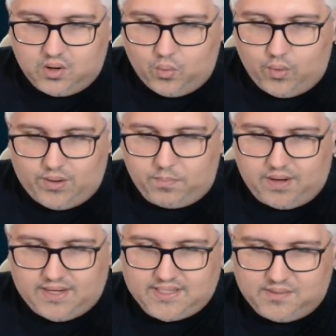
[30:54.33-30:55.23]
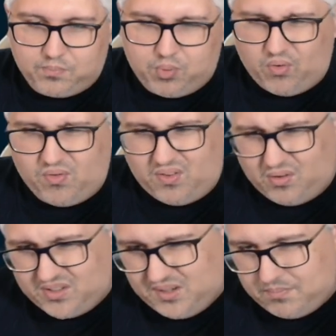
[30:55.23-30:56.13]
when placing
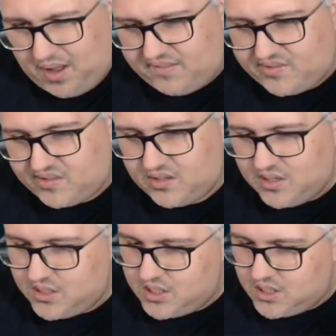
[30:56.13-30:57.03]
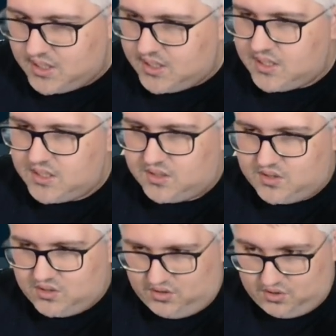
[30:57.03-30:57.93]
provoke debuffs.
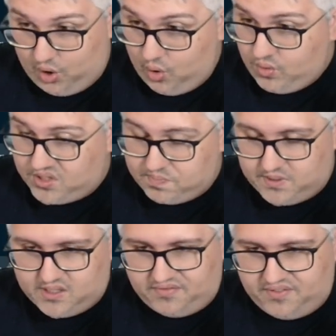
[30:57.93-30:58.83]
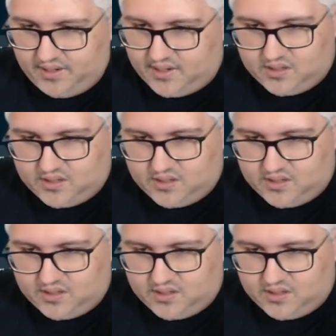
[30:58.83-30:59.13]
So specific.